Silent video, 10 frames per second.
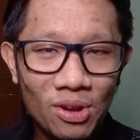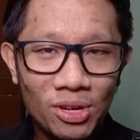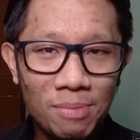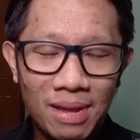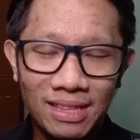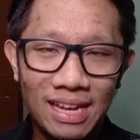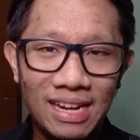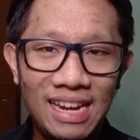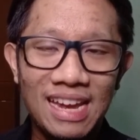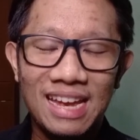
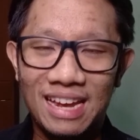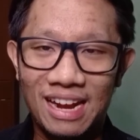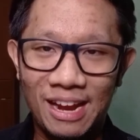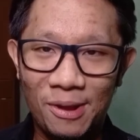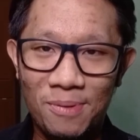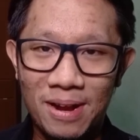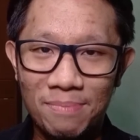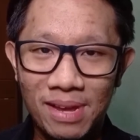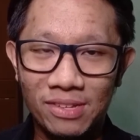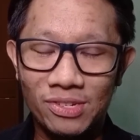documentary
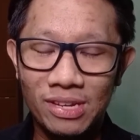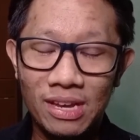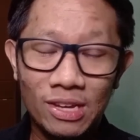requirements.